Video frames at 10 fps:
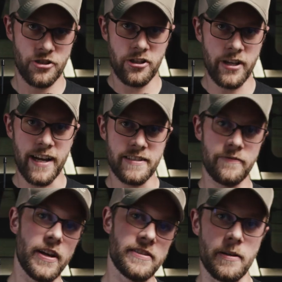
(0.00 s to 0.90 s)
should you guys
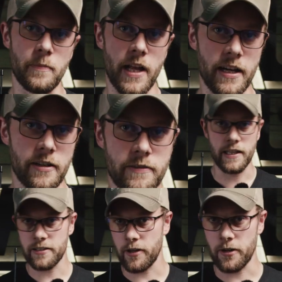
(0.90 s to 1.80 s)
invest in a placard?
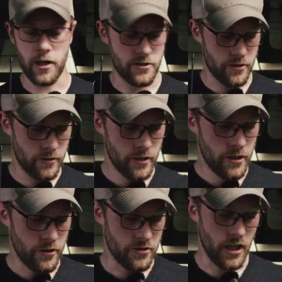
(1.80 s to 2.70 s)
That's a great question.
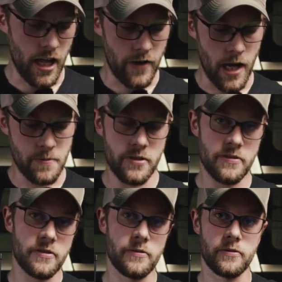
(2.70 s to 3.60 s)
There's a lot of
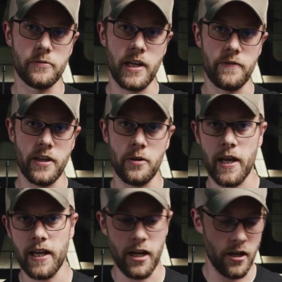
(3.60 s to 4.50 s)
options. We have the
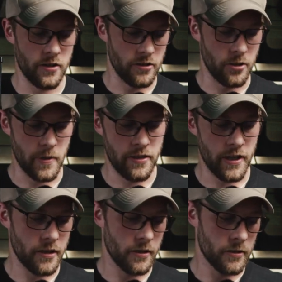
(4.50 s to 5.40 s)
Omega here, it's a little bit
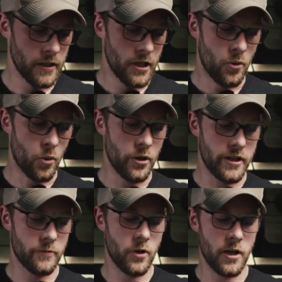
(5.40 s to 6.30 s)
thicker, or you
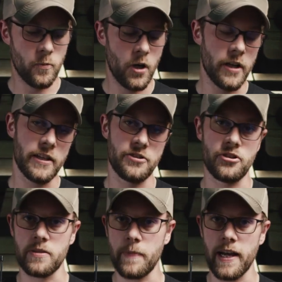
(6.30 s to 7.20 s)
can run one that's
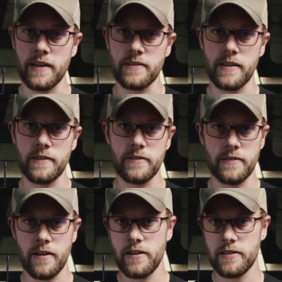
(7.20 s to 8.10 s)
just magazines.
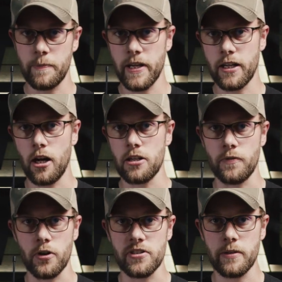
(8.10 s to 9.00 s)
It's a big
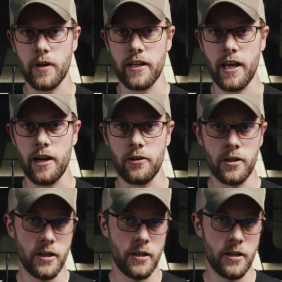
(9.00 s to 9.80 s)
controversy right now